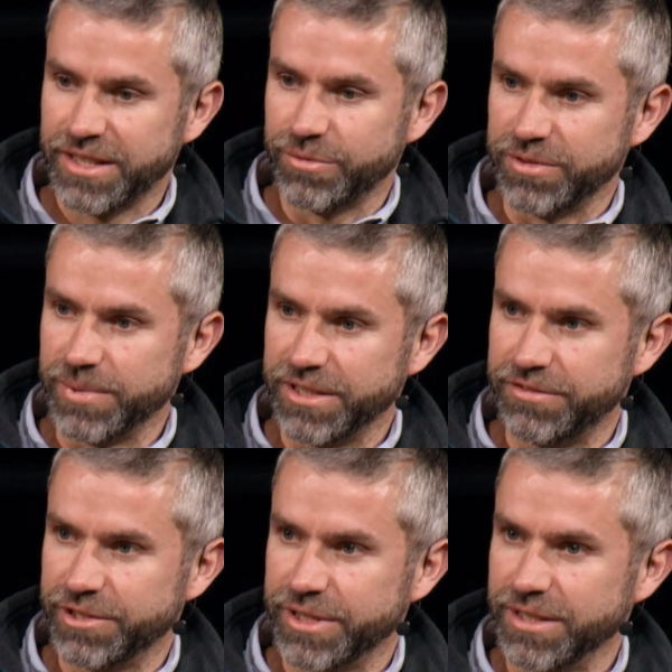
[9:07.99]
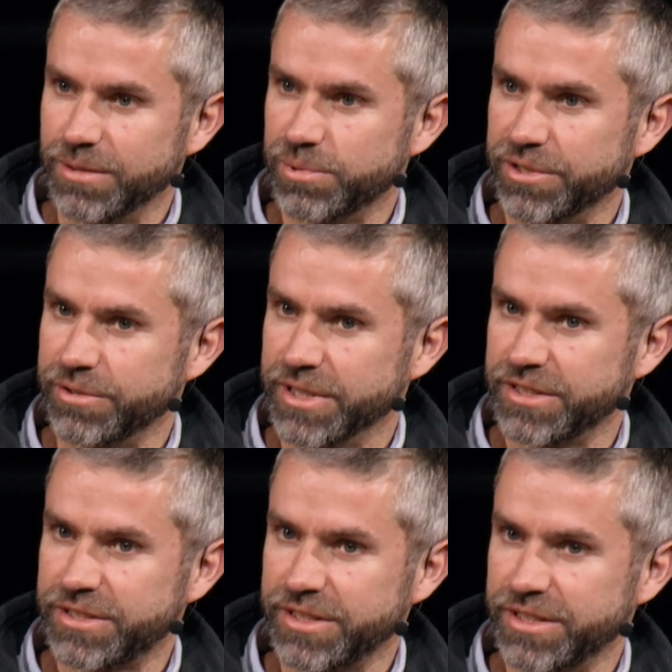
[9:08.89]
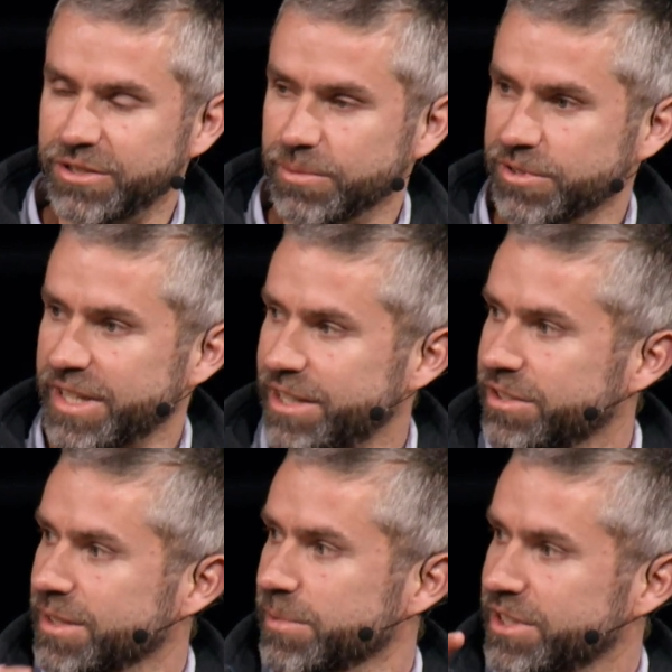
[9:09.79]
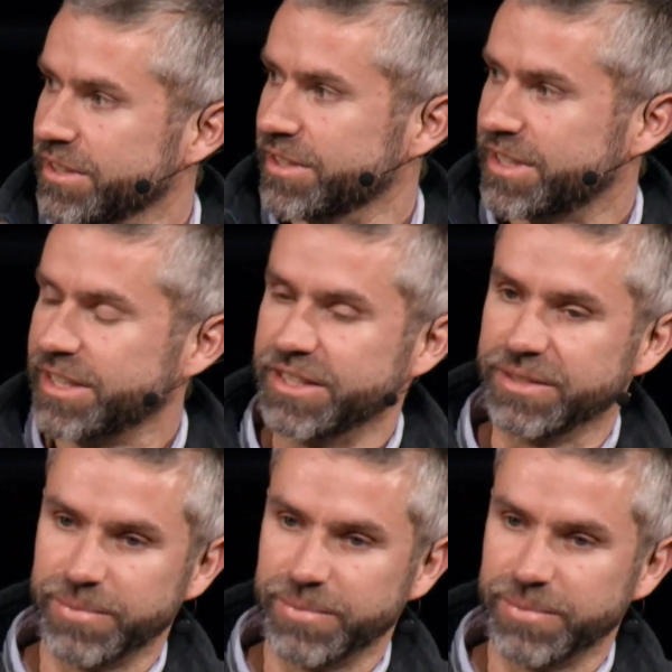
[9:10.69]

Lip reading: we've made very little progress in terms of actual image understanding,